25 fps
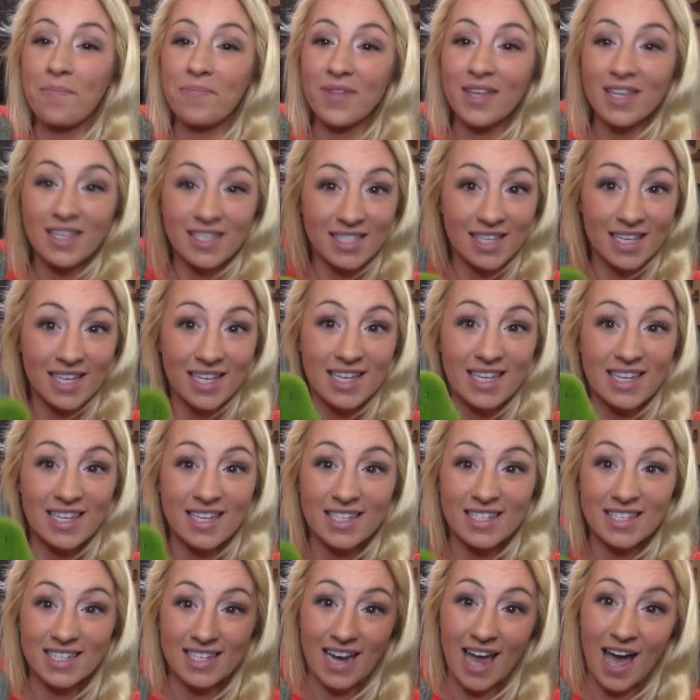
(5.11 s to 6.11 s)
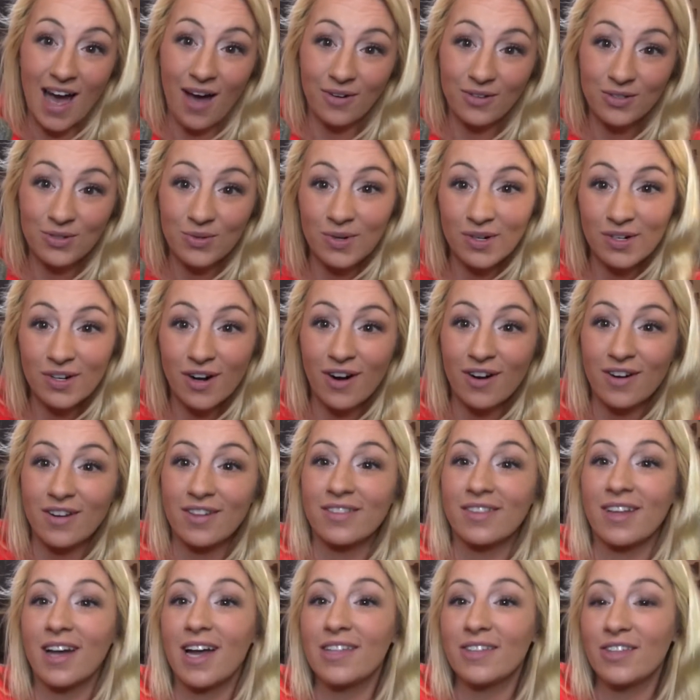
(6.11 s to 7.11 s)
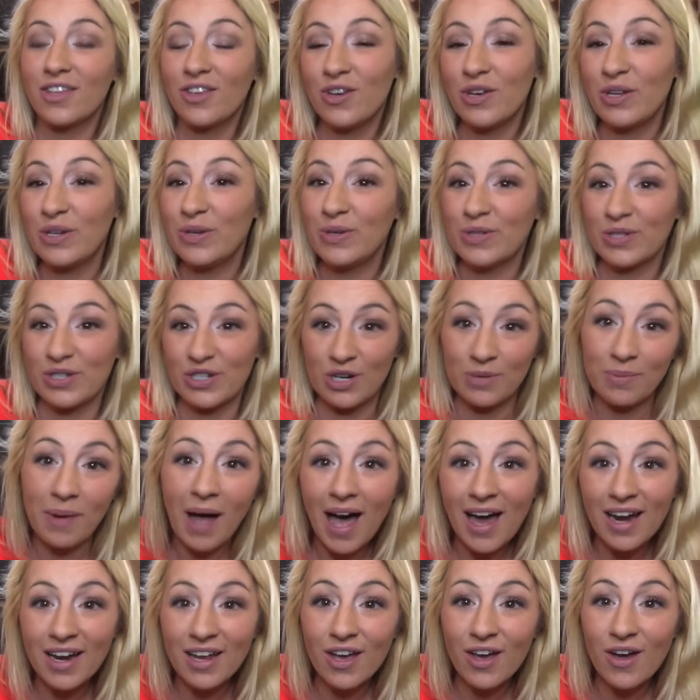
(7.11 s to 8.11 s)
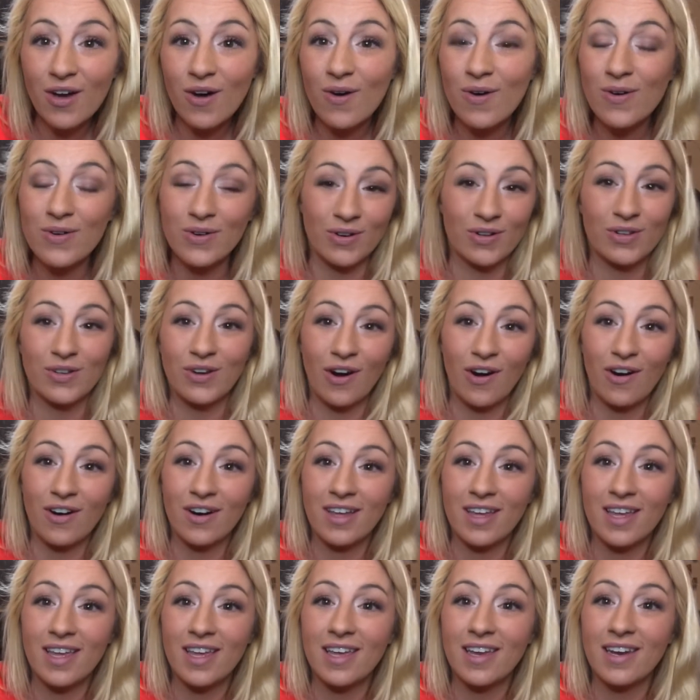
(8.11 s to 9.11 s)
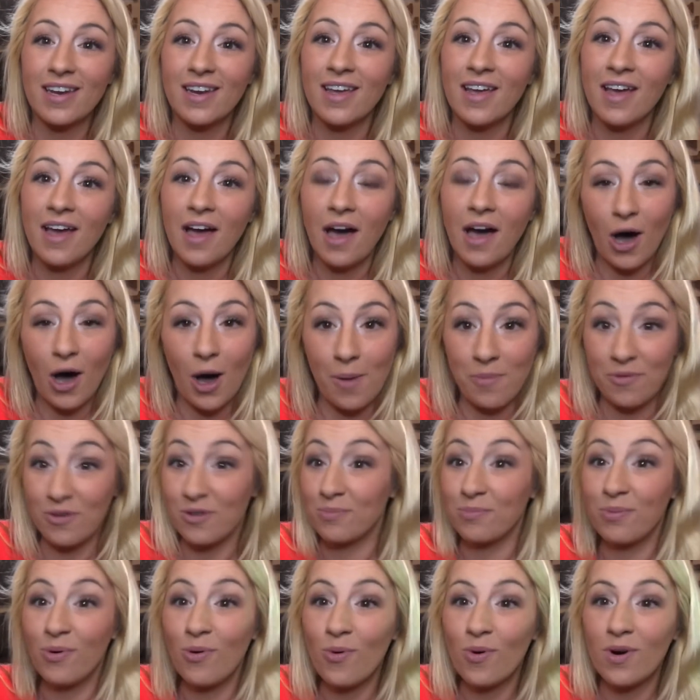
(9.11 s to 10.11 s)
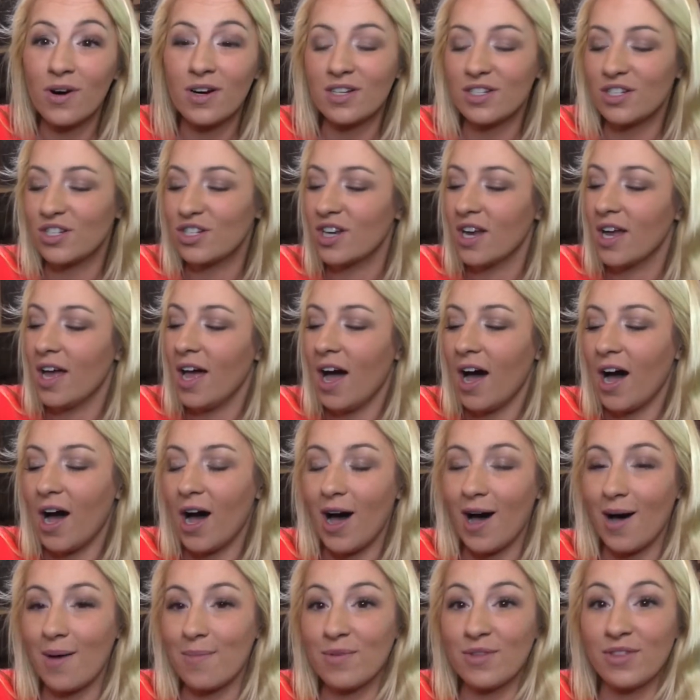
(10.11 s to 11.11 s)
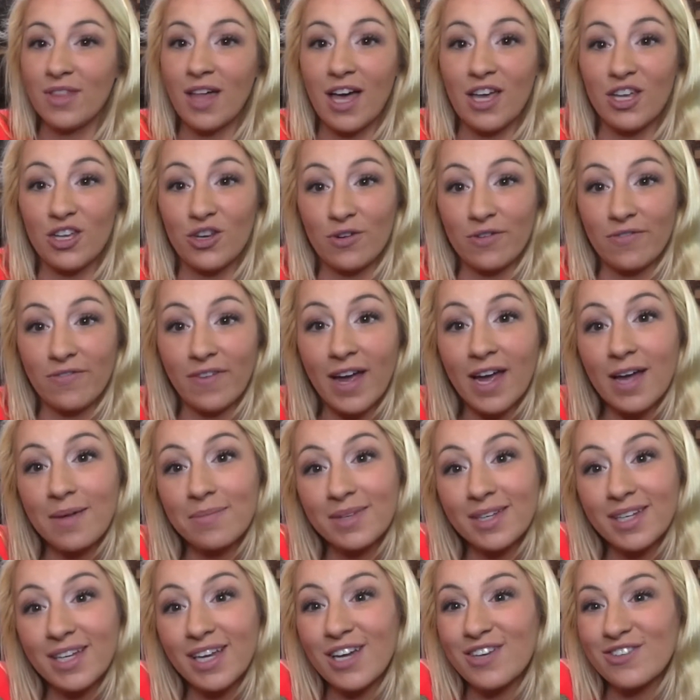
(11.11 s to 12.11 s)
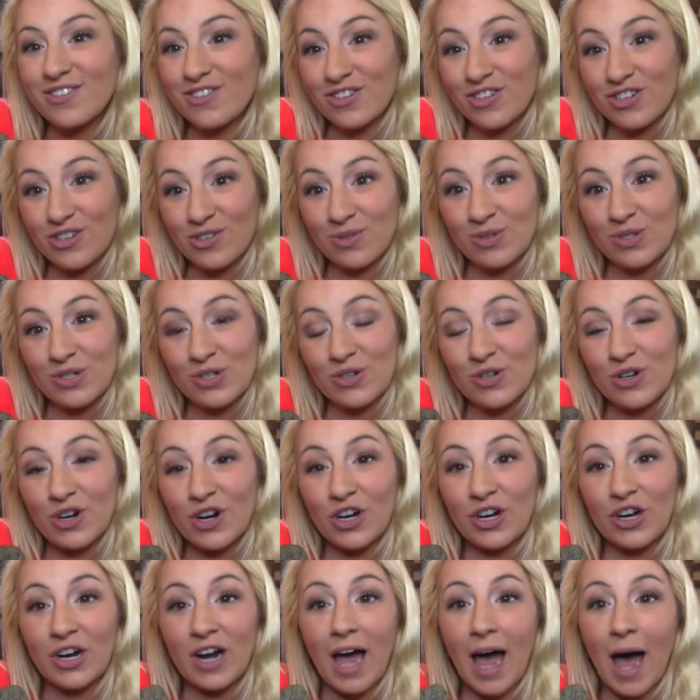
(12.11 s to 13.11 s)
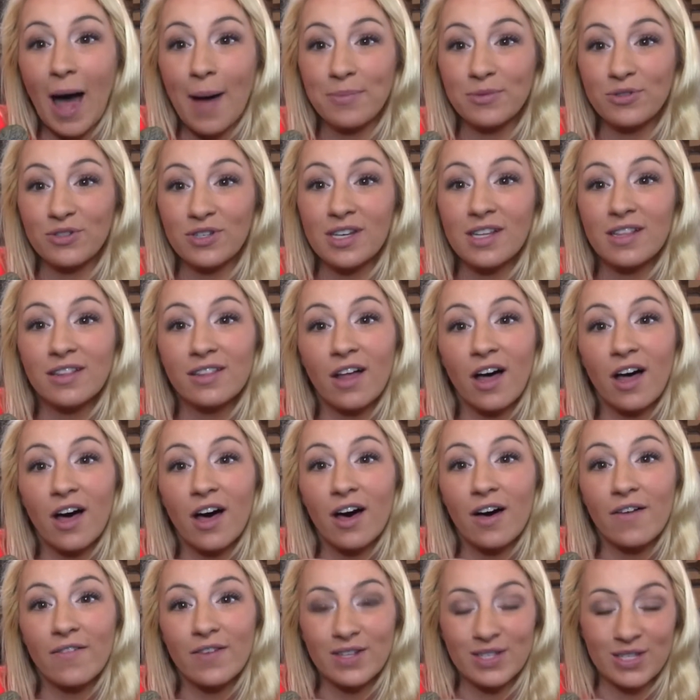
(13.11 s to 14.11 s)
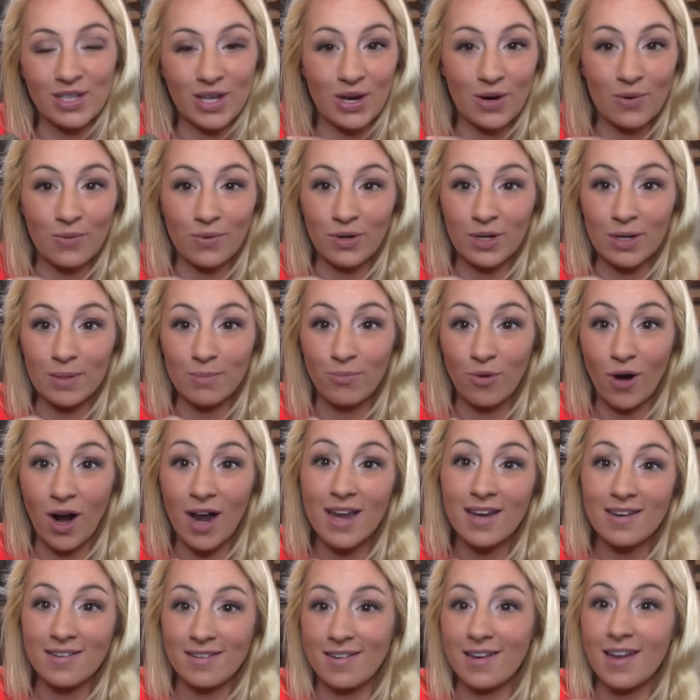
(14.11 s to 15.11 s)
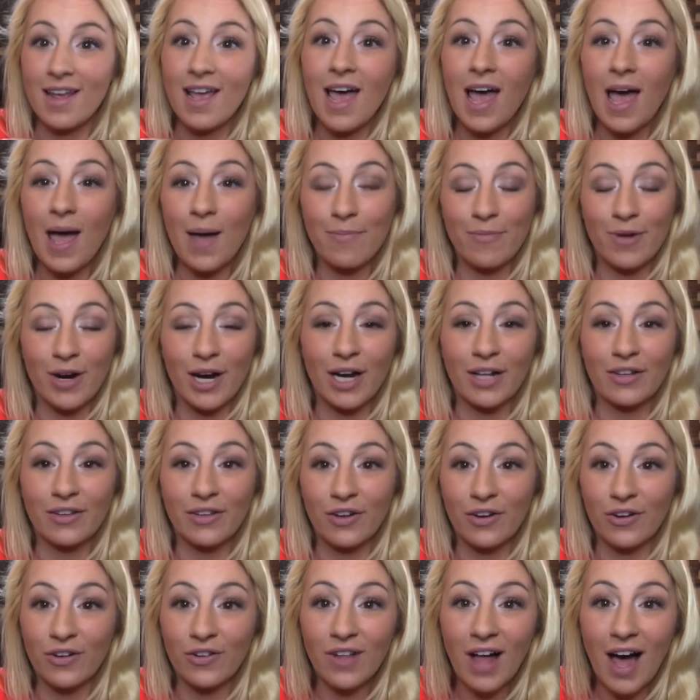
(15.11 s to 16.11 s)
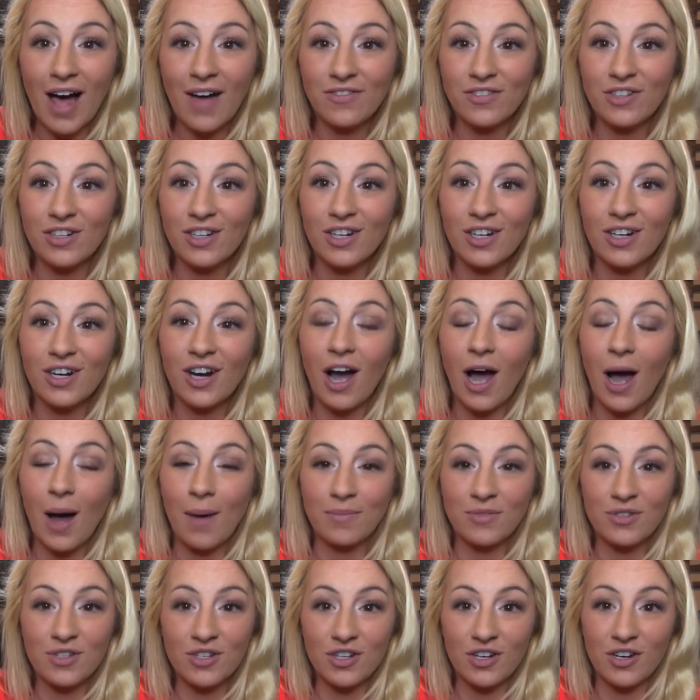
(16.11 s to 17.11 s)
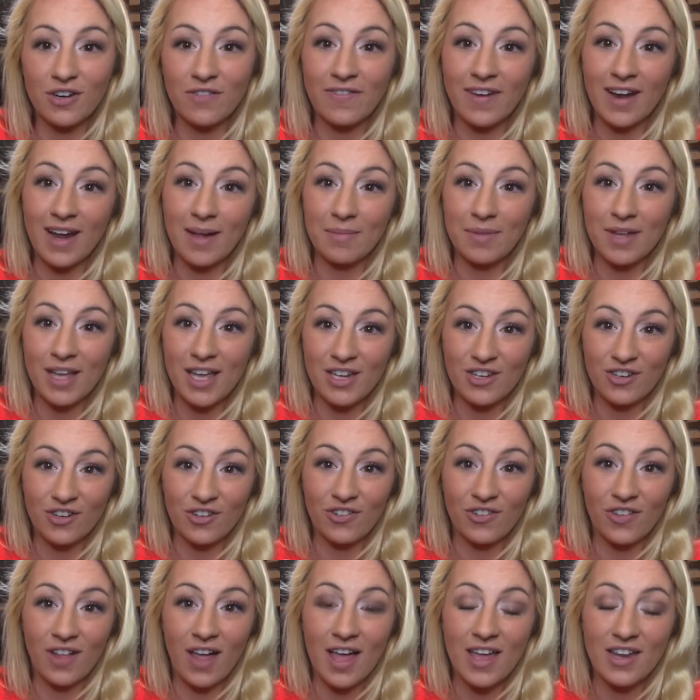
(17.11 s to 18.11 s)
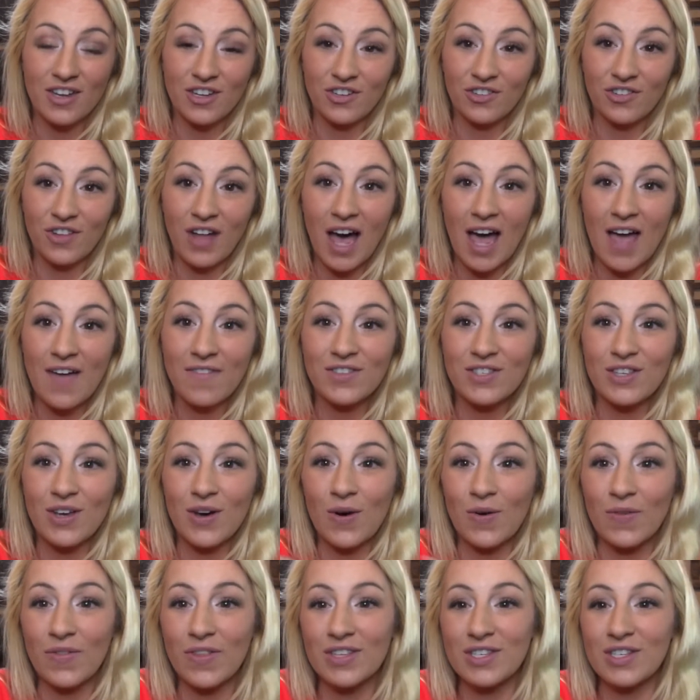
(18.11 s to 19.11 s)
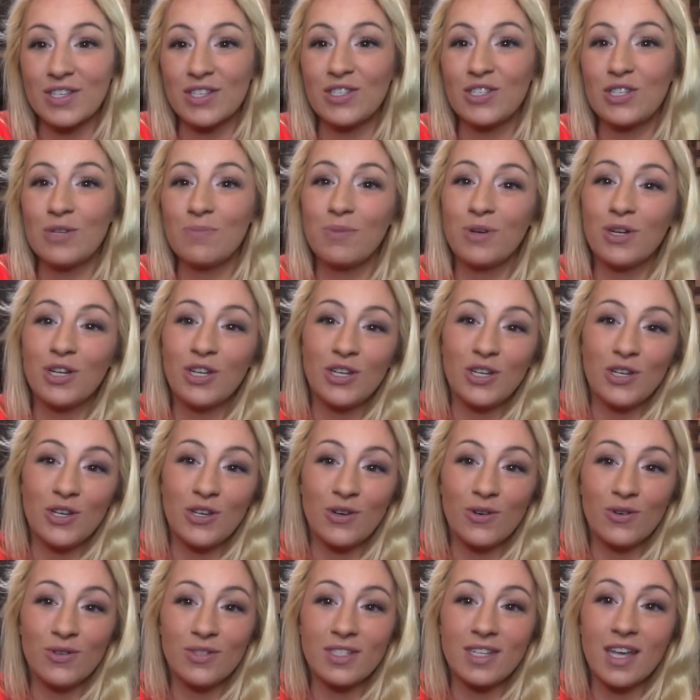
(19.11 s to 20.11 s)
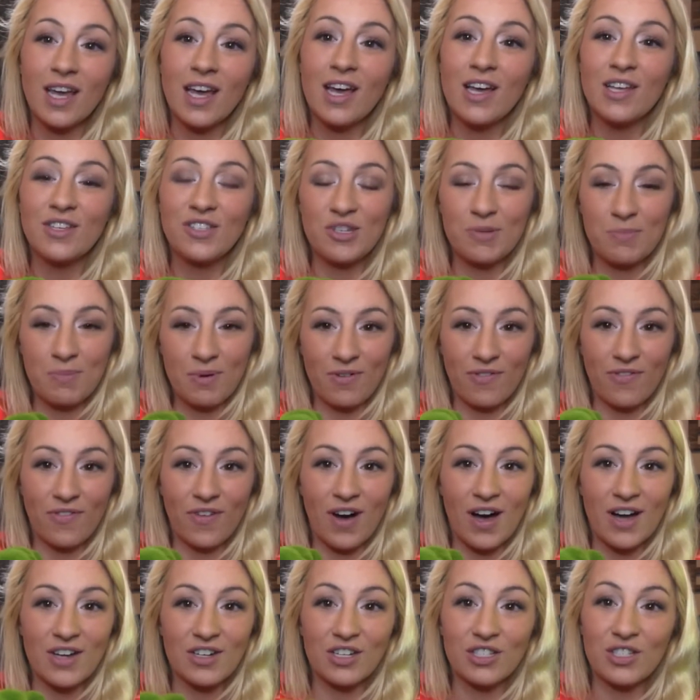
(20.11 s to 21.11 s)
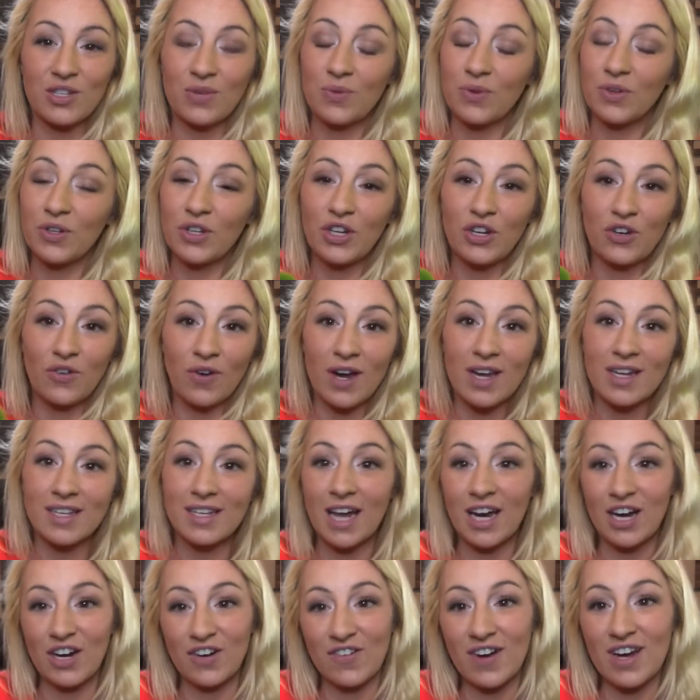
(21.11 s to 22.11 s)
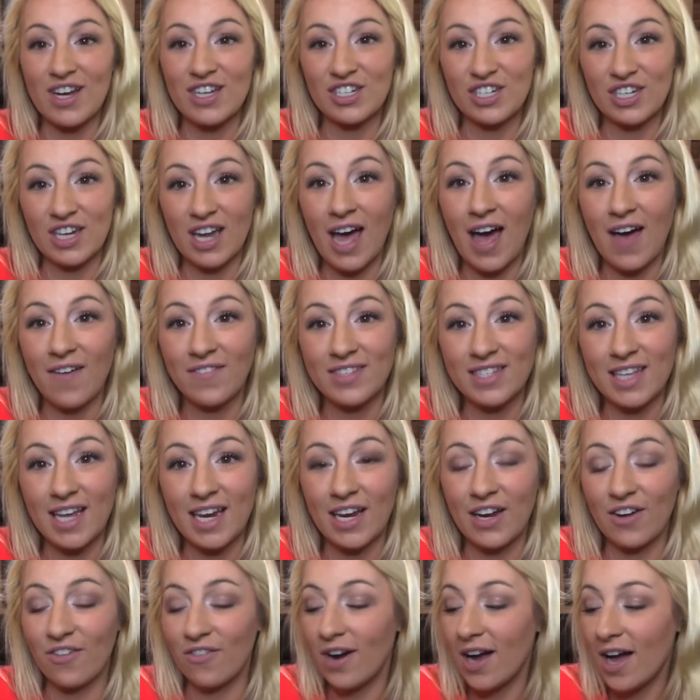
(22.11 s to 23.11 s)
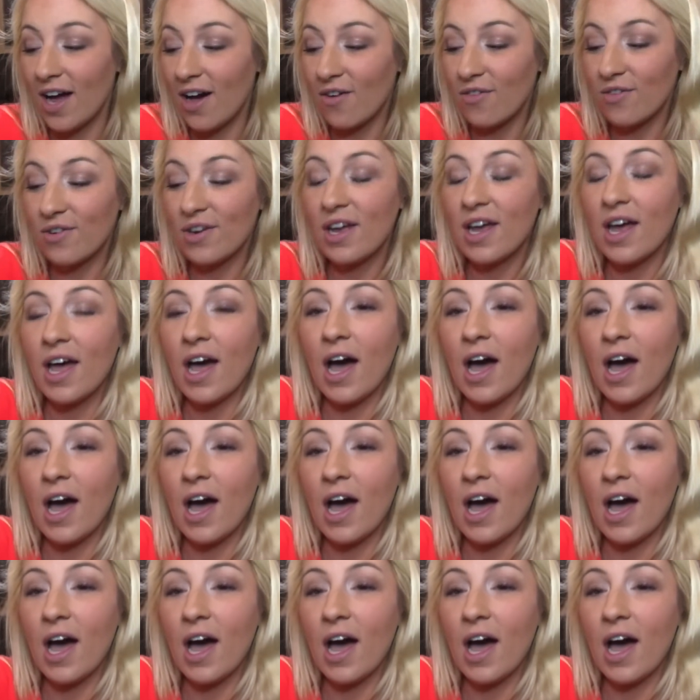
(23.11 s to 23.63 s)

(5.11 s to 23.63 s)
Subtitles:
This is an outdoor garden light that you can use in your patio, your garden, your porch, that your family and your children are gonna absolutely love, and it's gonna really brighten and bring a little laughter to your family and your life. So this is super cute, super fun, just a really great decoration to have setting around.